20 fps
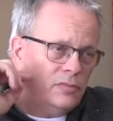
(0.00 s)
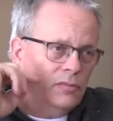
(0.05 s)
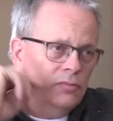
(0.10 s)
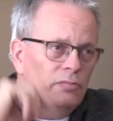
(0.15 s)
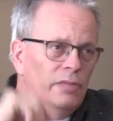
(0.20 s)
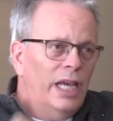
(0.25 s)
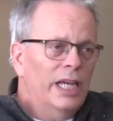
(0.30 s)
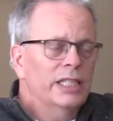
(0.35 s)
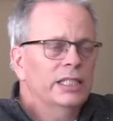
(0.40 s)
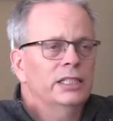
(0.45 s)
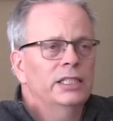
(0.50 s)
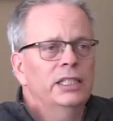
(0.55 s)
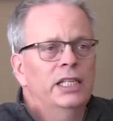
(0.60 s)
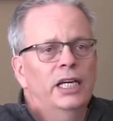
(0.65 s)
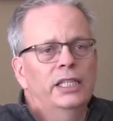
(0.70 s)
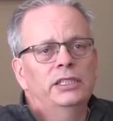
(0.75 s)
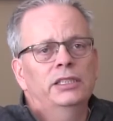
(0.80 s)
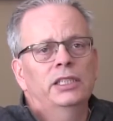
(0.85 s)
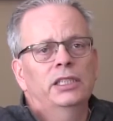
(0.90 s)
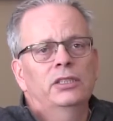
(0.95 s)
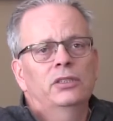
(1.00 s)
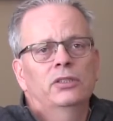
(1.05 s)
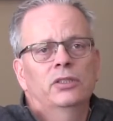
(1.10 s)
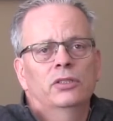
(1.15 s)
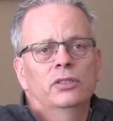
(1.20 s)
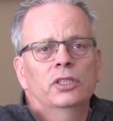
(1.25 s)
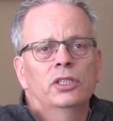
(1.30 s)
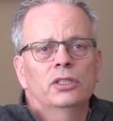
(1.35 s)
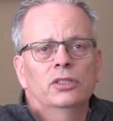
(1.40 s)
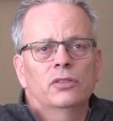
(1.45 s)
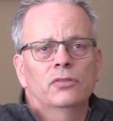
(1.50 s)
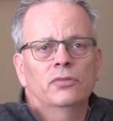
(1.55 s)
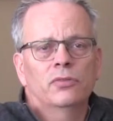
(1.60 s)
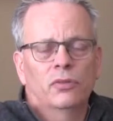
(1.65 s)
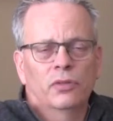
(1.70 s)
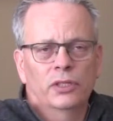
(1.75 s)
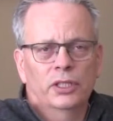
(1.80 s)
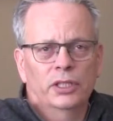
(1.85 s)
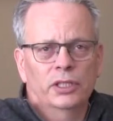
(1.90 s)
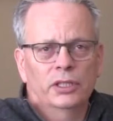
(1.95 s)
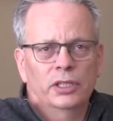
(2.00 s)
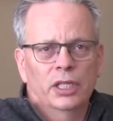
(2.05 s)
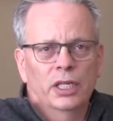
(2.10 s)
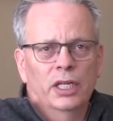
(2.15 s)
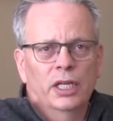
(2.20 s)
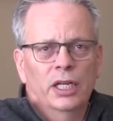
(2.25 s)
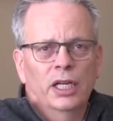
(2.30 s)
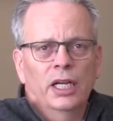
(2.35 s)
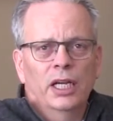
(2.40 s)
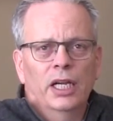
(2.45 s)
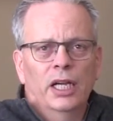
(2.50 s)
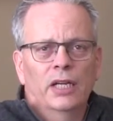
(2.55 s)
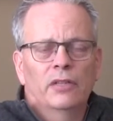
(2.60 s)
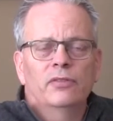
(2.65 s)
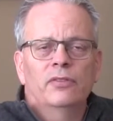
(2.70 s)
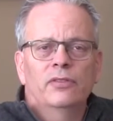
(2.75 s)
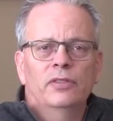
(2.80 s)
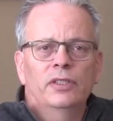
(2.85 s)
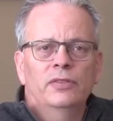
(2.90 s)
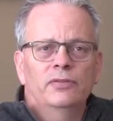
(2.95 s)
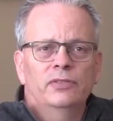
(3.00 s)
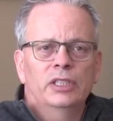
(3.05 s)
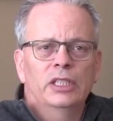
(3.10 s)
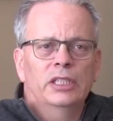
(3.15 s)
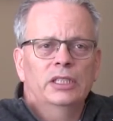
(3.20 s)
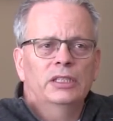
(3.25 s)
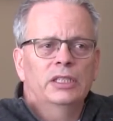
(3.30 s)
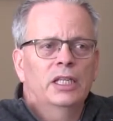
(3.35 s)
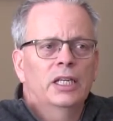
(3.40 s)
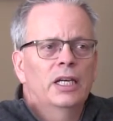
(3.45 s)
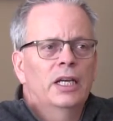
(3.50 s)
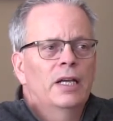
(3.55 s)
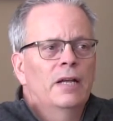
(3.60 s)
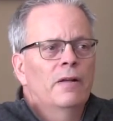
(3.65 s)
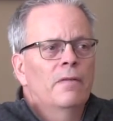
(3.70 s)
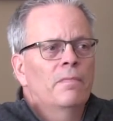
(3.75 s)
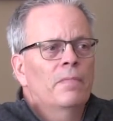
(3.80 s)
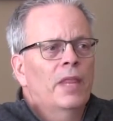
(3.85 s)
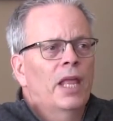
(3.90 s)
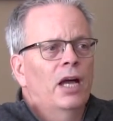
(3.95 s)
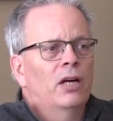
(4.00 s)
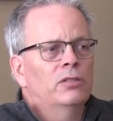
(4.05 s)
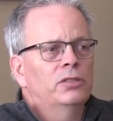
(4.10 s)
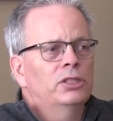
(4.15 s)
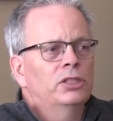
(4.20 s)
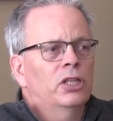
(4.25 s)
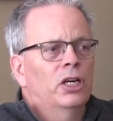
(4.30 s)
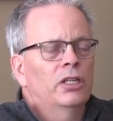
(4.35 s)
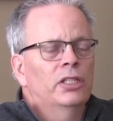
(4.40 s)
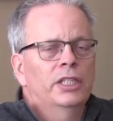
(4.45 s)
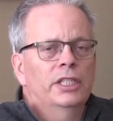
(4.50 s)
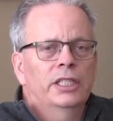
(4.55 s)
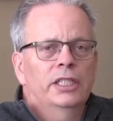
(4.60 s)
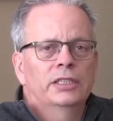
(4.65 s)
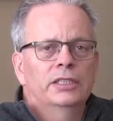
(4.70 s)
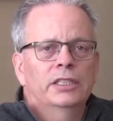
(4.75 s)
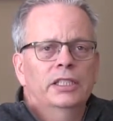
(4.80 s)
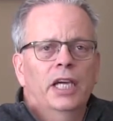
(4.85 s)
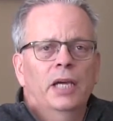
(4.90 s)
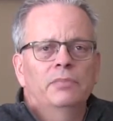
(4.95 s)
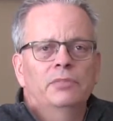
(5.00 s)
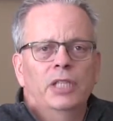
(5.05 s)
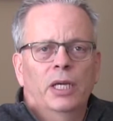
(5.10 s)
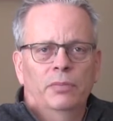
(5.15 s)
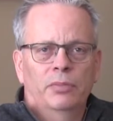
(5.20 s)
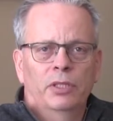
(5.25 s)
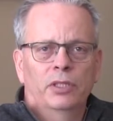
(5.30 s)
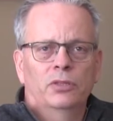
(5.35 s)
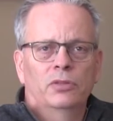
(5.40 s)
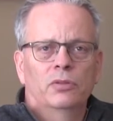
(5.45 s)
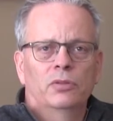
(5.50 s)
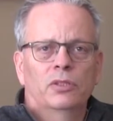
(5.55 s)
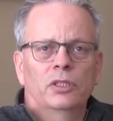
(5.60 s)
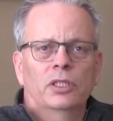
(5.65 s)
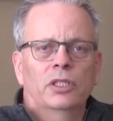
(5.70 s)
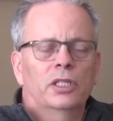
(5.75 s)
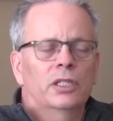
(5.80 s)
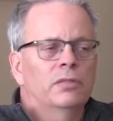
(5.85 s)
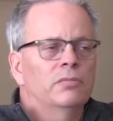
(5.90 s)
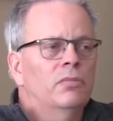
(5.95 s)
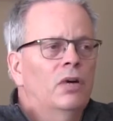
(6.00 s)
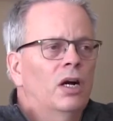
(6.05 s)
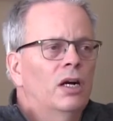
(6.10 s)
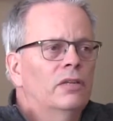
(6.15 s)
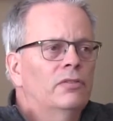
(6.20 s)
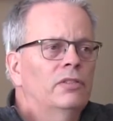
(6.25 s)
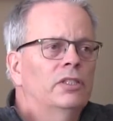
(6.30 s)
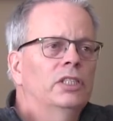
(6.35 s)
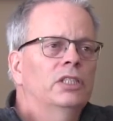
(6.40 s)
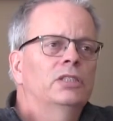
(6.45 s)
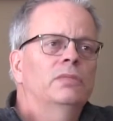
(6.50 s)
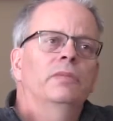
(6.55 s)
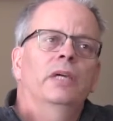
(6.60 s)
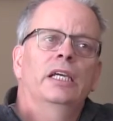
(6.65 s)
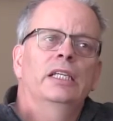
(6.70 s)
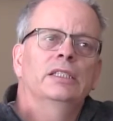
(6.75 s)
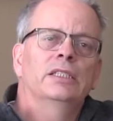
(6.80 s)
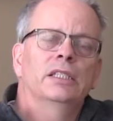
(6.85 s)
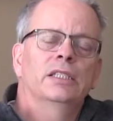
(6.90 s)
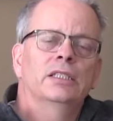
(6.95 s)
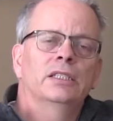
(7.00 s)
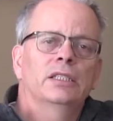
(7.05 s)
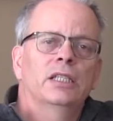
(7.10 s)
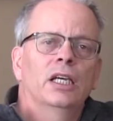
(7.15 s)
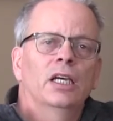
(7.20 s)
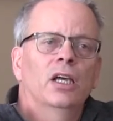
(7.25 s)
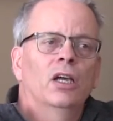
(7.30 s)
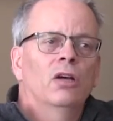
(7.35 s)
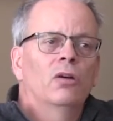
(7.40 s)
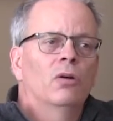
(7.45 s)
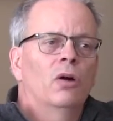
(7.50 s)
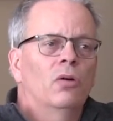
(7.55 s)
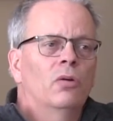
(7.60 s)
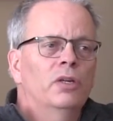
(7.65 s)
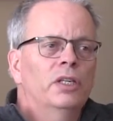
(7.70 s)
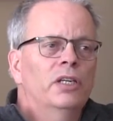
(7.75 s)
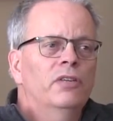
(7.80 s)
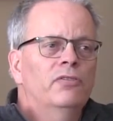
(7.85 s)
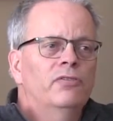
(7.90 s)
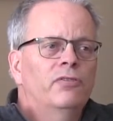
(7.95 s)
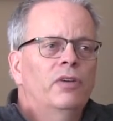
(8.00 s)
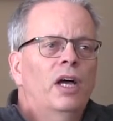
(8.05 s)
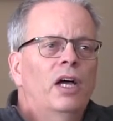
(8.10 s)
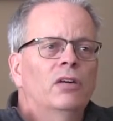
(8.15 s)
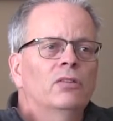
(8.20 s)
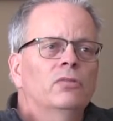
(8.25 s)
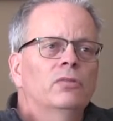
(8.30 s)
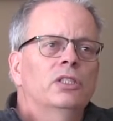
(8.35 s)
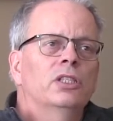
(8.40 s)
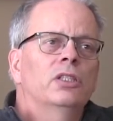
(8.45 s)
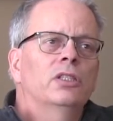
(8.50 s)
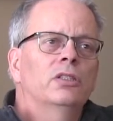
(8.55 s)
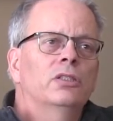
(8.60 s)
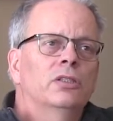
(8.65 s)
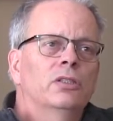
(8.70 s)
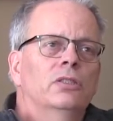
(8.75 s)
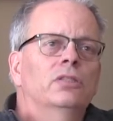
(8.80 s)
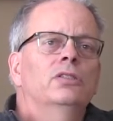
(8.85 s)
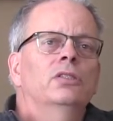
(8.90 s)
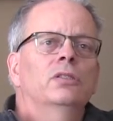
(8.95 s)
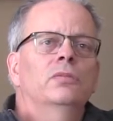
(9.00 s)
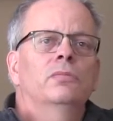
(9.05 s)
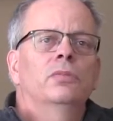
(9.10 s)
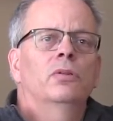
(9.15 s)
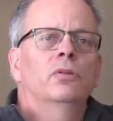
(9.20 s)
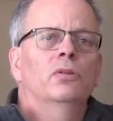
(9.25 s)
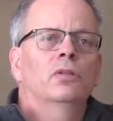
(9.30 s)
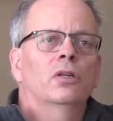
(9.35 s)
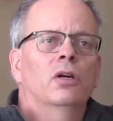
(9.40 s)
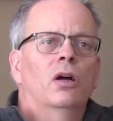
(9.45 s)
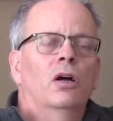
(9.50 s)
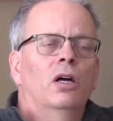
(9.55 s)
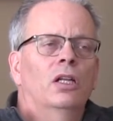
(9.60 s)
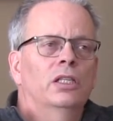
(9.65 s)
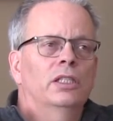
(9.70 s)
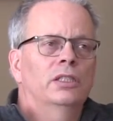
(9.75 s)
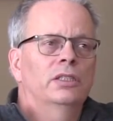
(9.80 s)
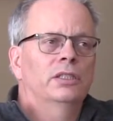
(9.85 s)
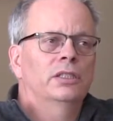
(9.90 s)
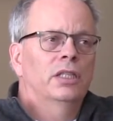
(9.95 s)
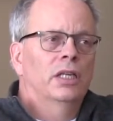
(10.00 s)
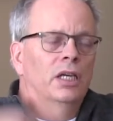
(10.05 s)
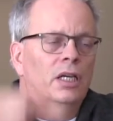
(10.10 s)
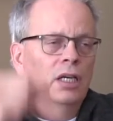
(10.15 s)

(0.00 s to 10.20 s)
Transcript: back in the 1930s and 40s and 50s. Now, Charlotte has kept up his work on a marvelous basis. What we have found with a Gerson protocol is,